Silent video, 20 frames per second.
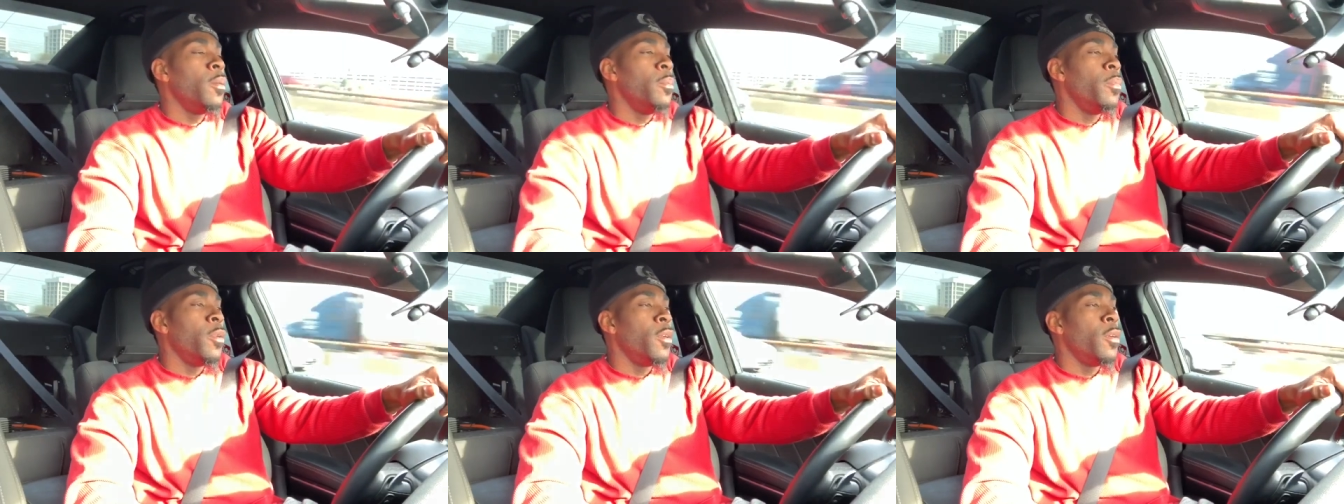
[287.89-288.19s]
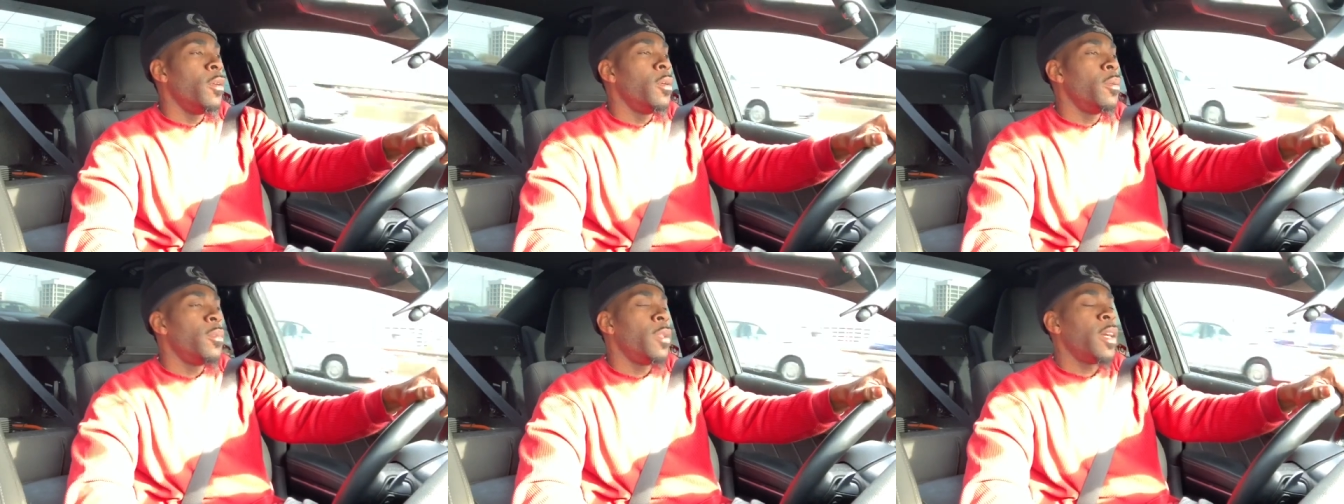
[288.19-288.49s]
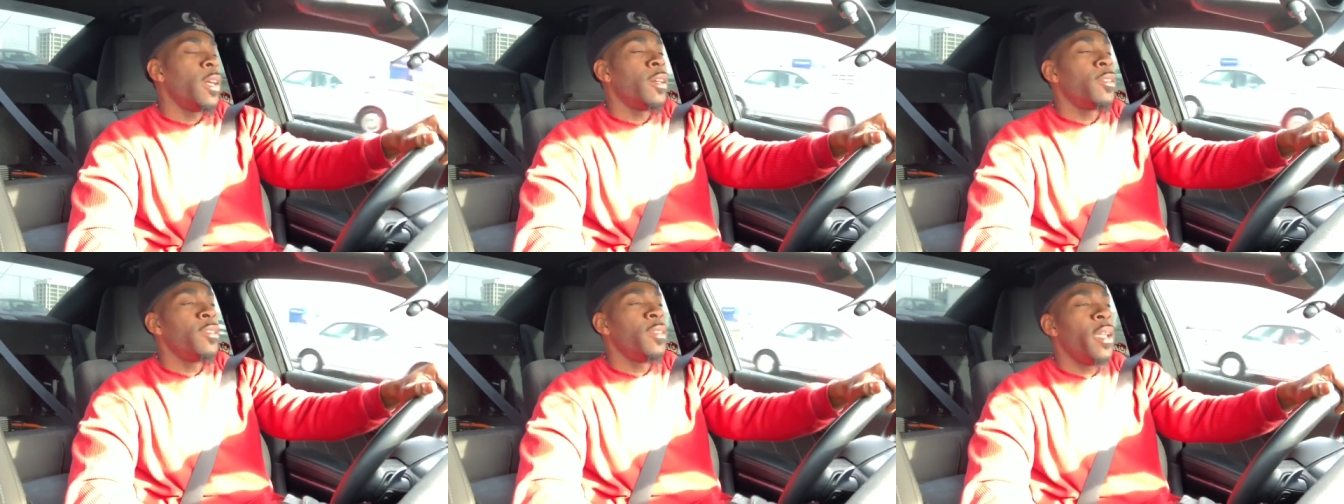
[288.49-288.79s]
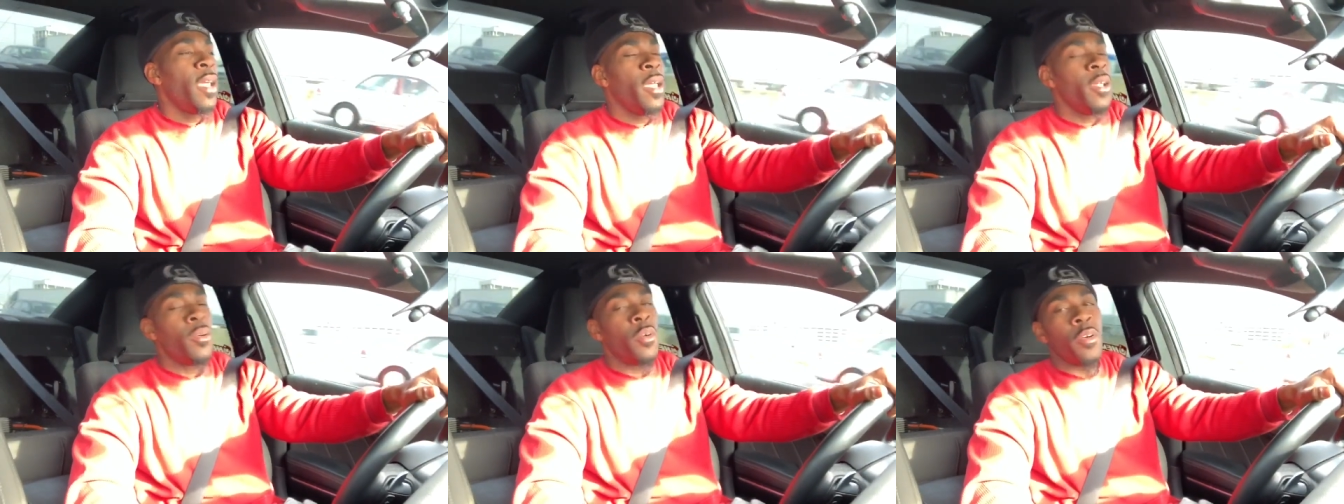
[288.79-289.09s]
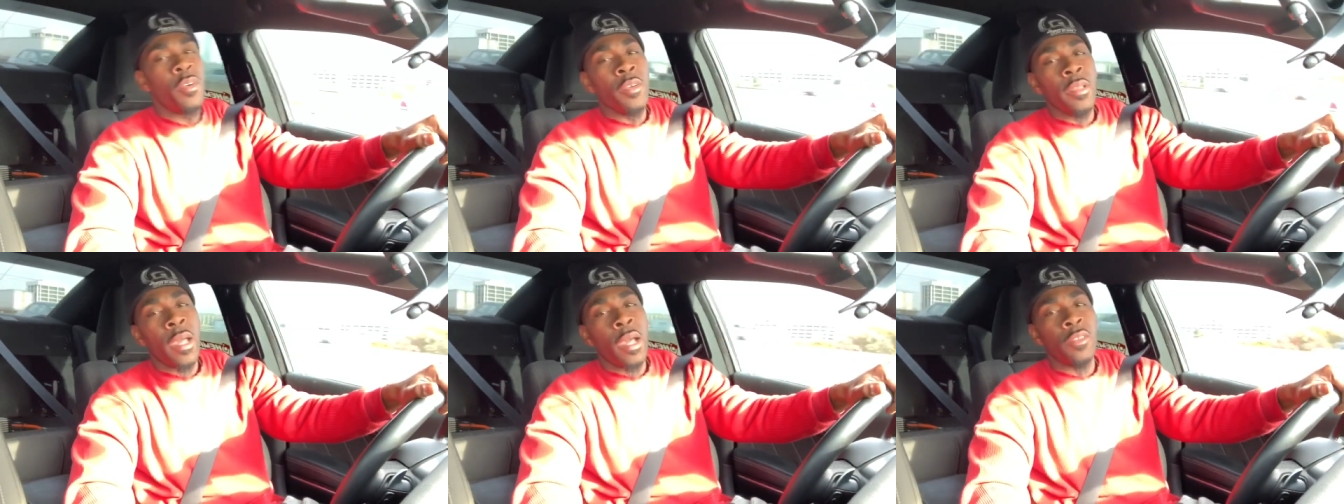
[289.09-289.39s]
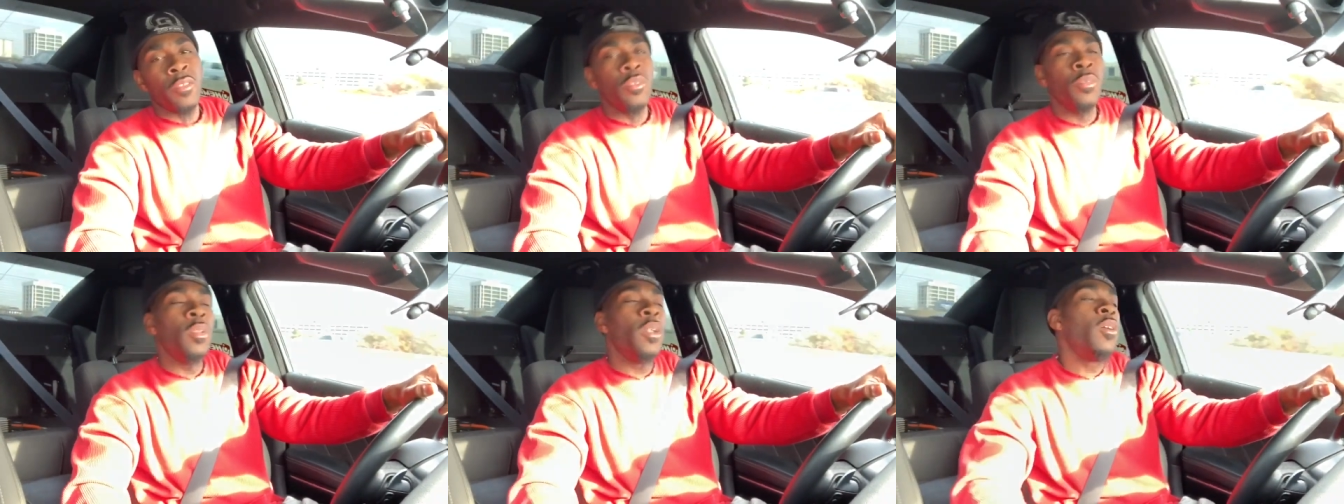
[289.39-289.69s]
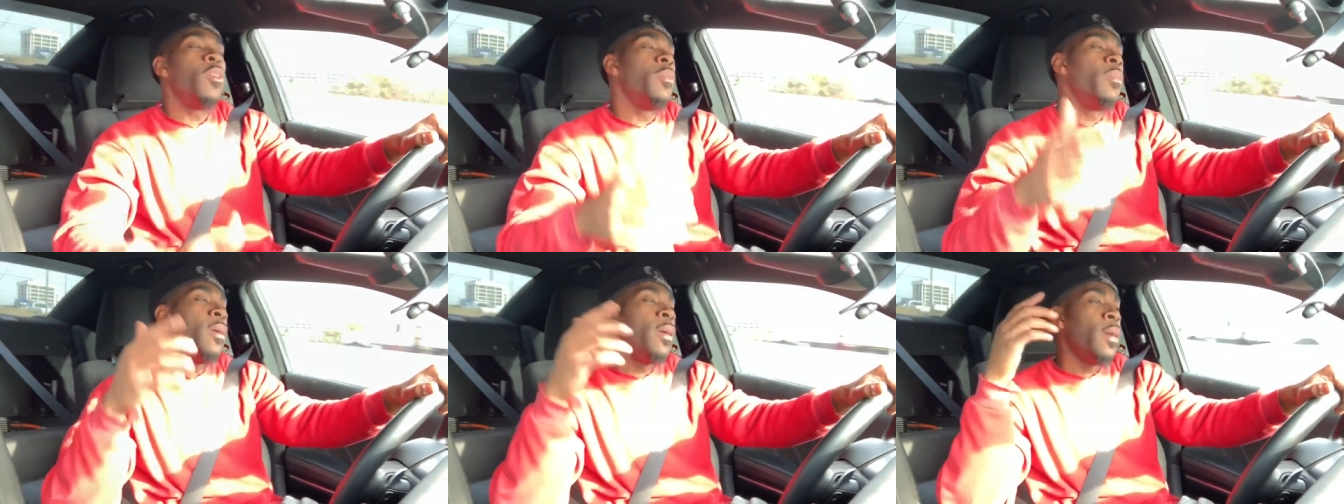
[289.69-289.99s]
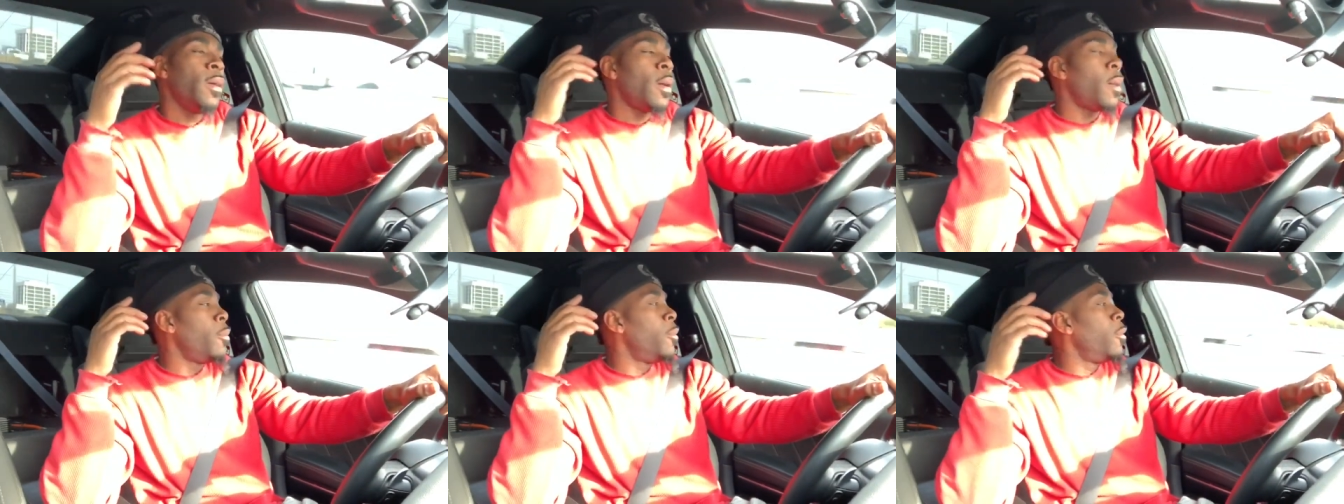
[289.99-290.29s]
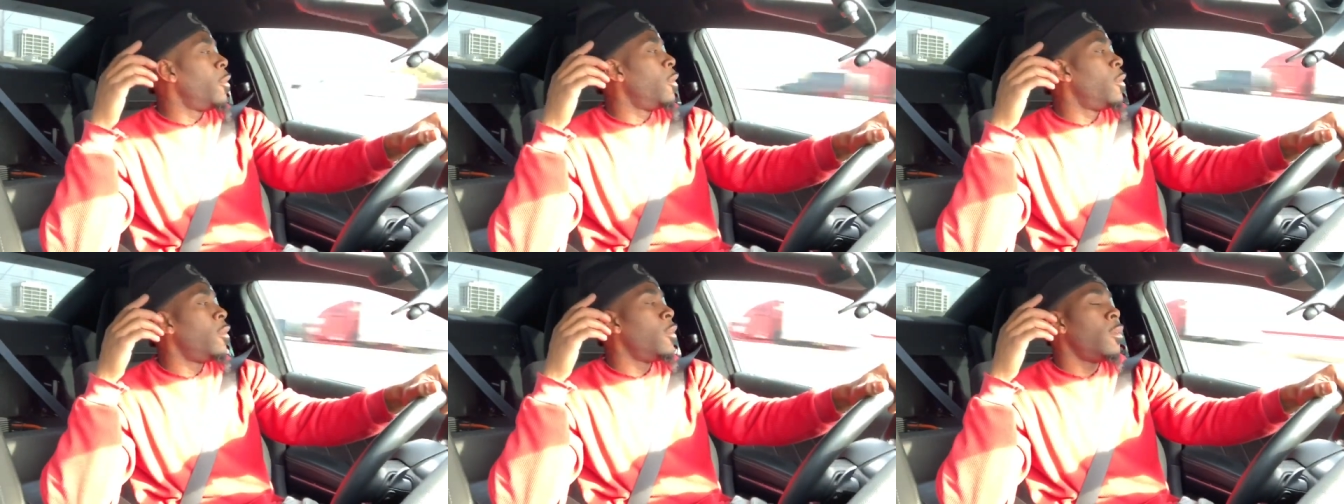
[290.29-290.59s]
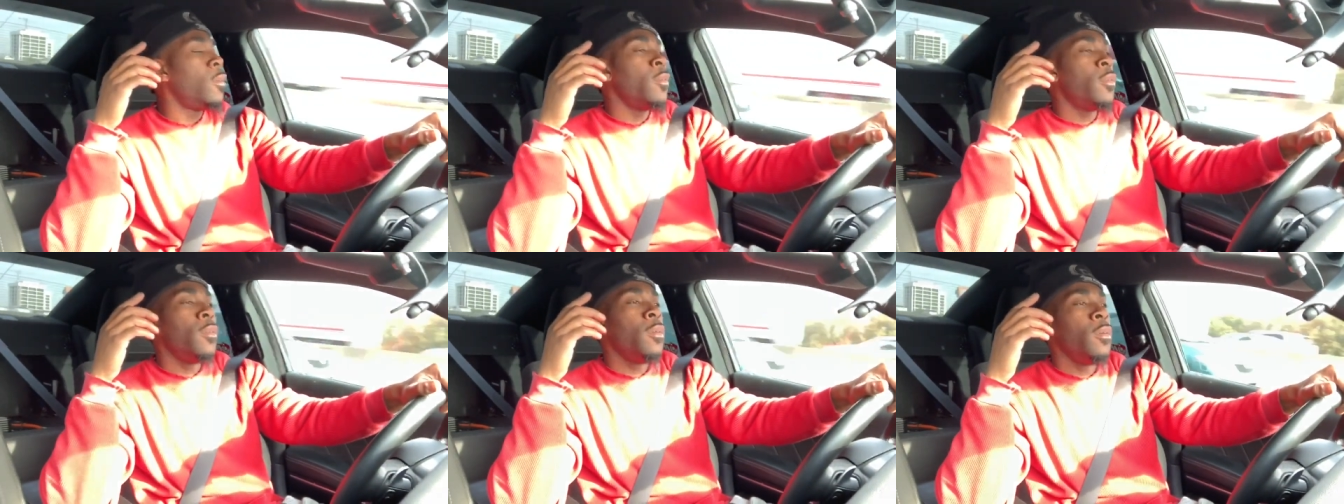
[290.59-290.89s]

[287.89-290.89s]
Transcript: But um, like I said, I ain't gonna hold y'all too long, man. I'm gonna. Uh,